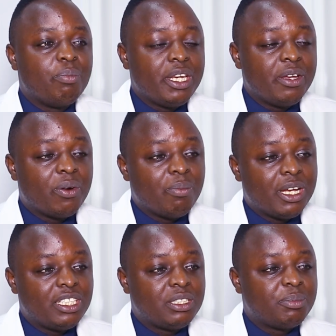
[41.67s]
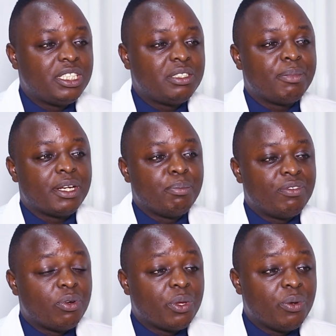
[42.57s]
medical management, but
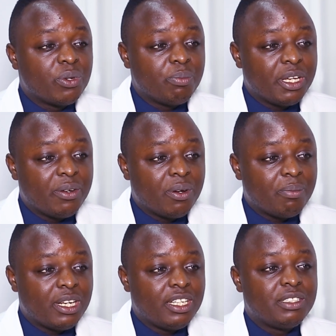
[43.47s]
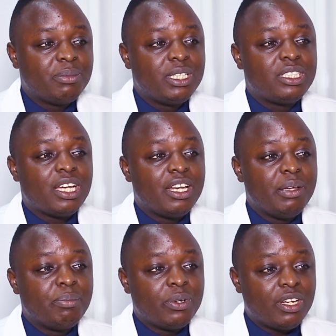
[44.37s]
before we go to medical management, an
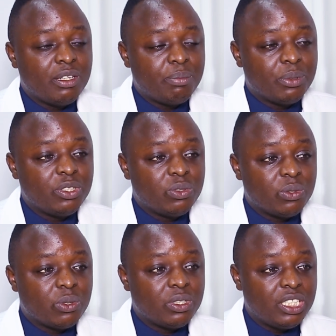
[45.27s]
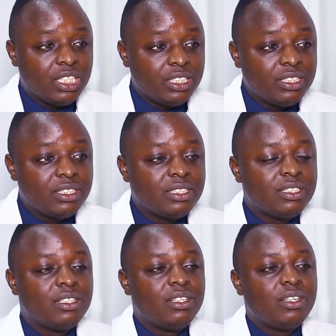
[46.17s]
important point to note is
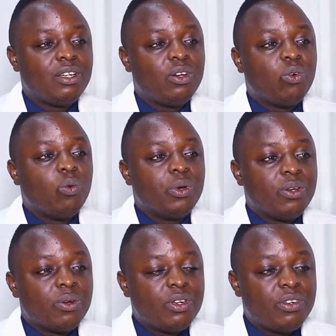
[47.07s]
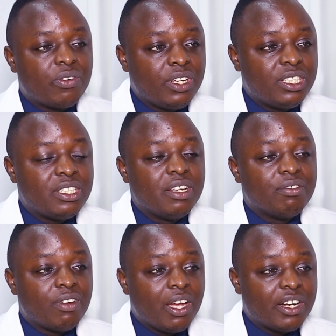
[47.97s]
we don't treat the
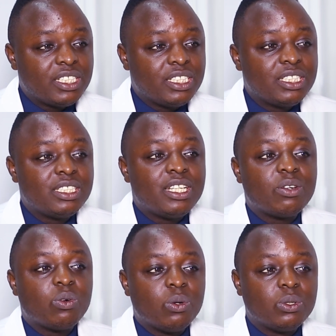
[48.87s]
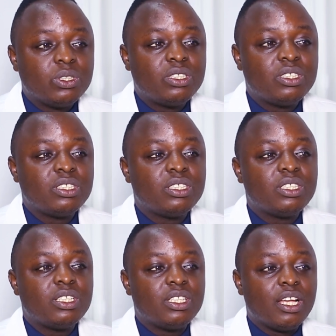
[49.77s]
viruses that cause
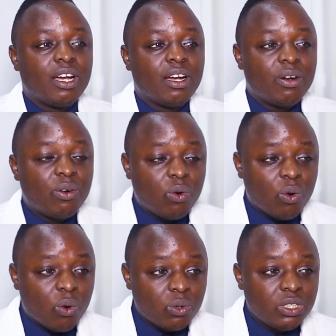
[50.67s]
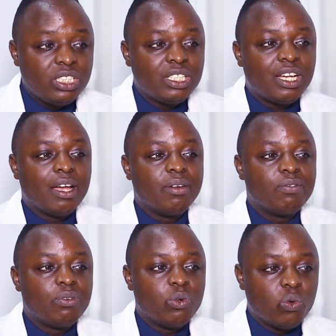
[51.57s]
the cold and
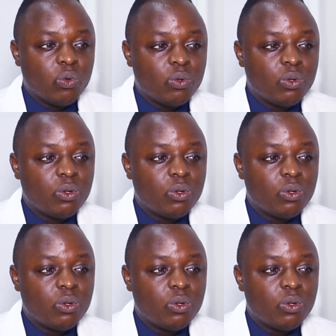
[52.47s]
flu.